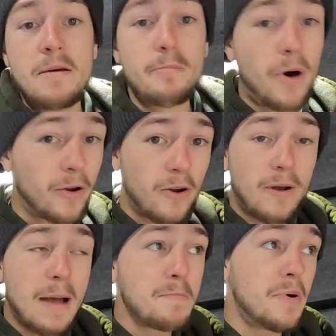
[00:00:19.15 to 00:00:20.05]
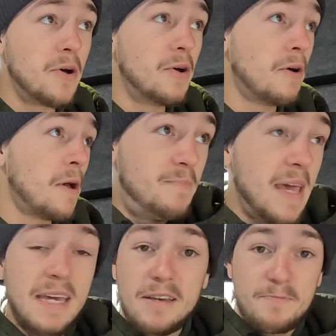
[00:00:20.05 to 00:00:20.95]
Micro camper,
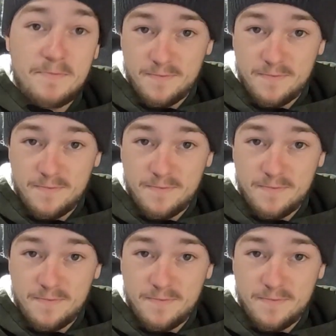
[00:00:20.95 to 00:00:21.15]
big